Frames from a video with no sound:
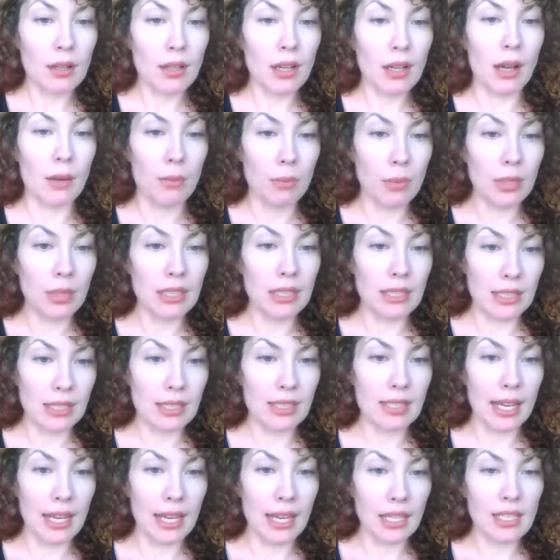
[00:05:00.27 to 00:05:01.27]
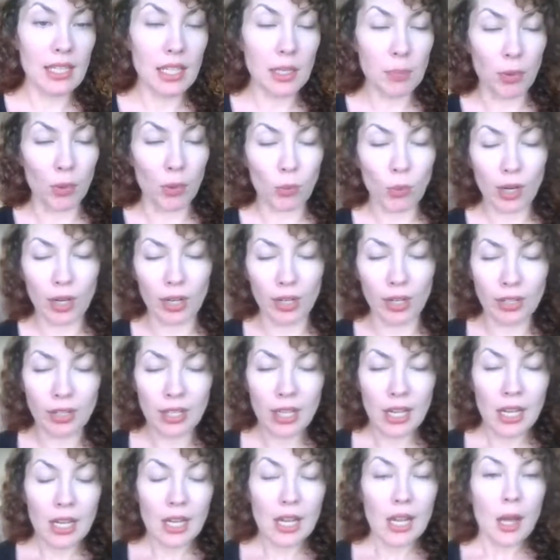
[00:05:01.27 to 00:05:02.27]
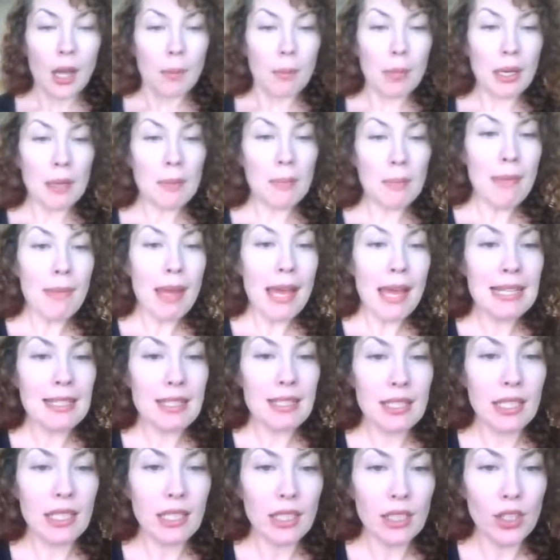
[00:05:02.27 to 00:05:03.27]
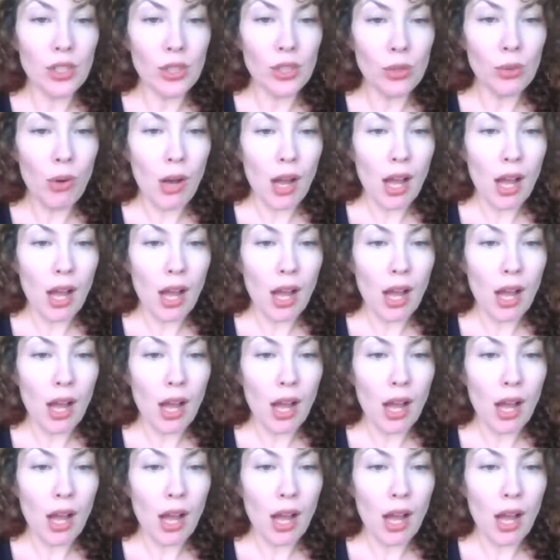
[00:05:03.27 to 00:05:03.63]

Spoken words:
I wanted to say a deeper word, but messing you